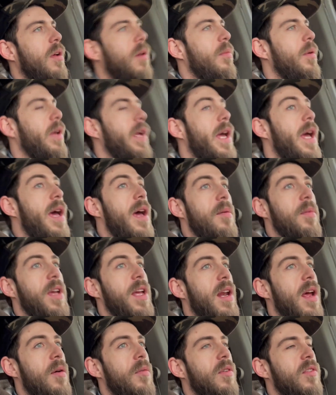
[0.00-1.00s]
But yeah, I
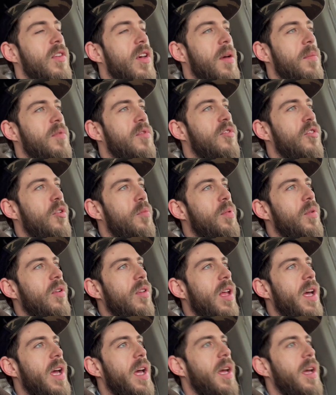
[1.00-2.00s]
mean, I was up super
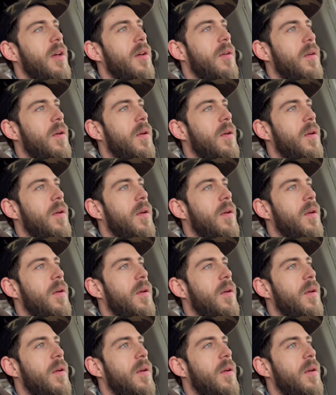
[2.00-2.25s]
late